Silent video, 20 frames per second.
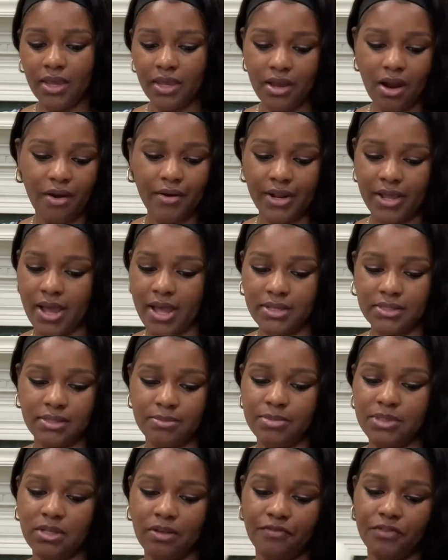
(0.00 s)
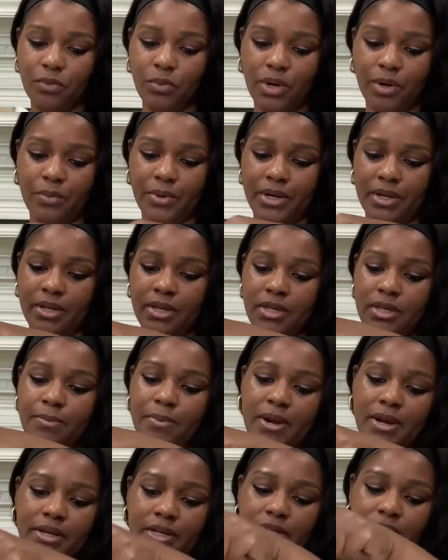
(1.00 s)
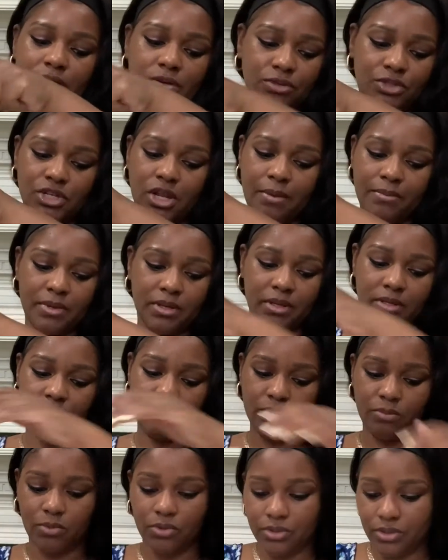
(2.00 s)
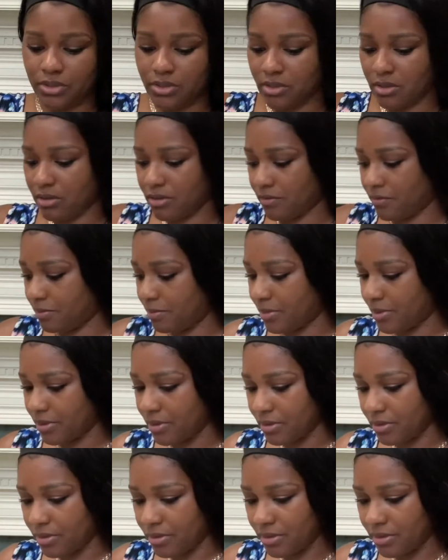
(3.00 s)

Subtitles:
already got some stuff to wear with it. He probably need to go shopping and get some more stuff, but